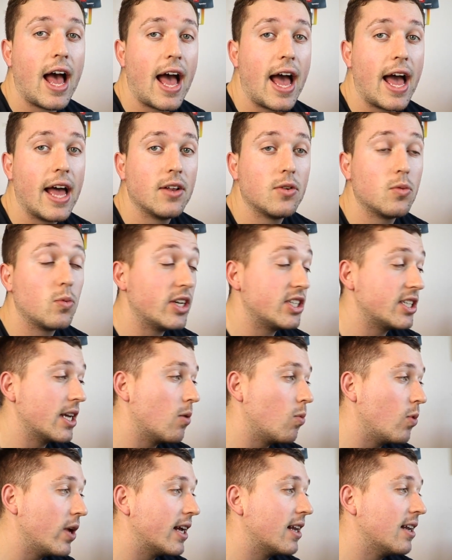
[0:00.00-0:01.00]
And we
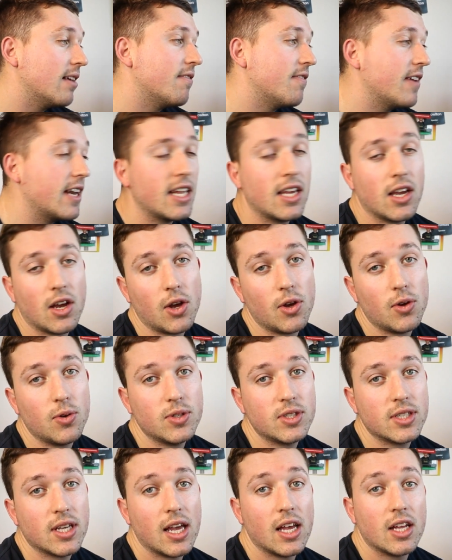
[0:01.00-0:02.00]
share weekly
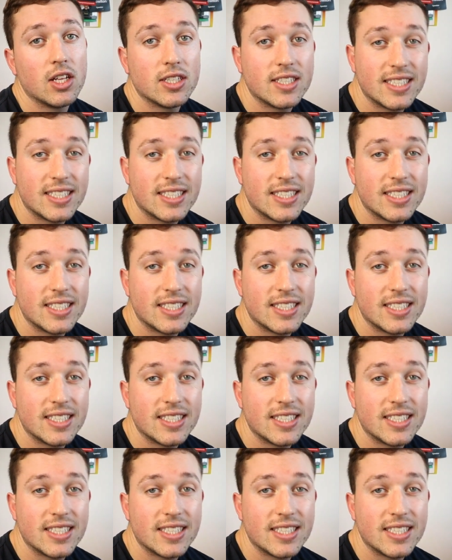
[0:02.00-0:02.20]
videos